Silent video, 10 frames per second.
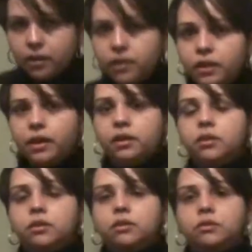And
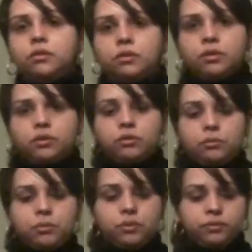then you're going to
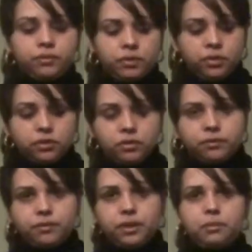move your
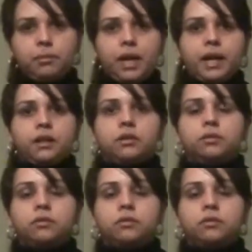feet back